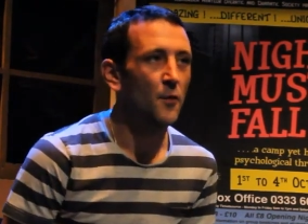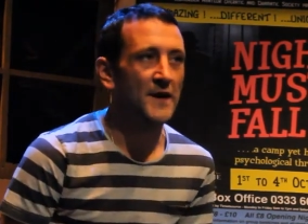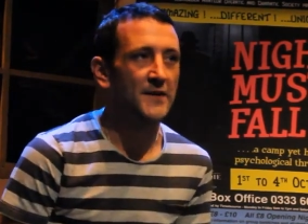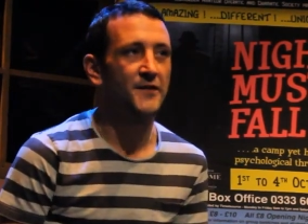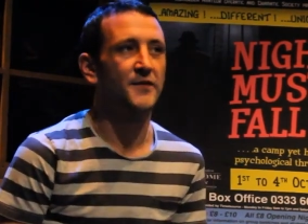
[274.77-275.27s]

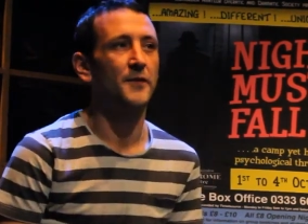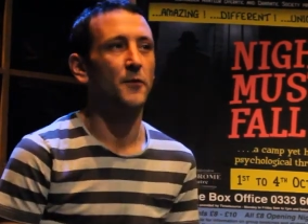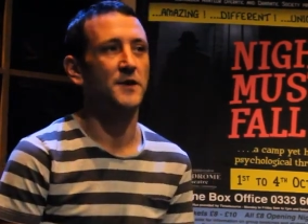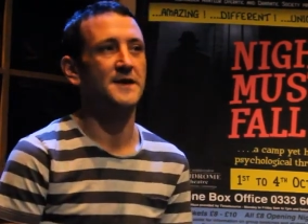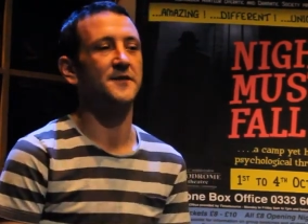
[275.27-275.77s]
with
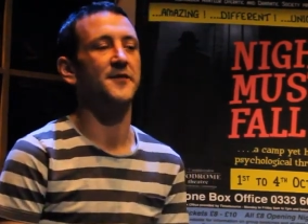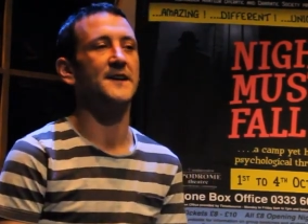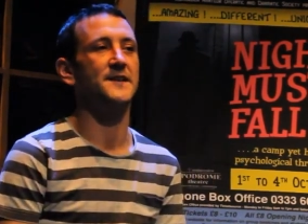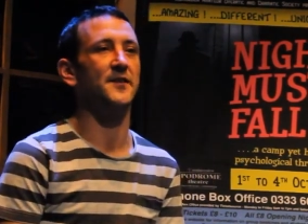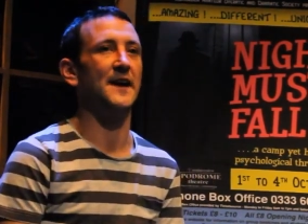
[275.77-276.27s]
what is
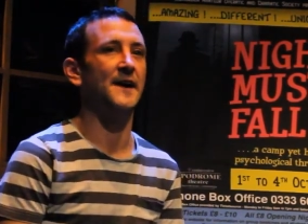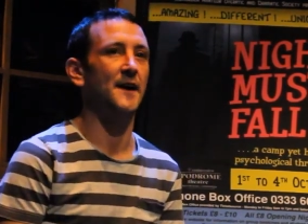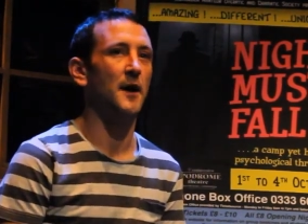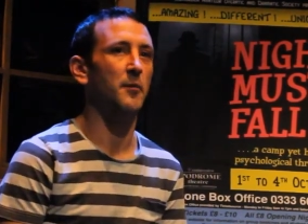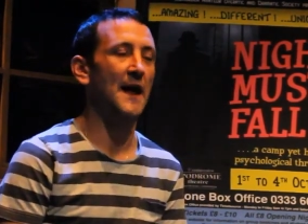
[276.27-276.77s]
effectively
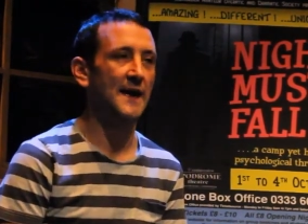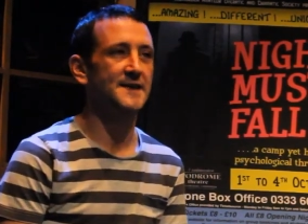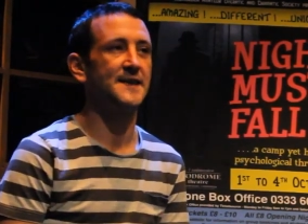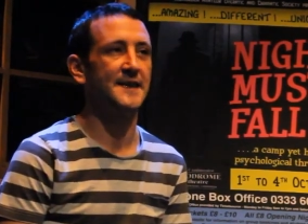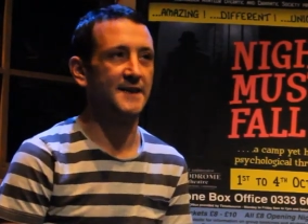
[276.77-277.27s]
a black
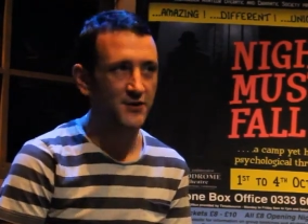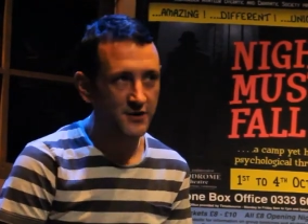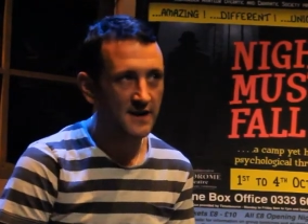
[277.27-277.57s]
stage.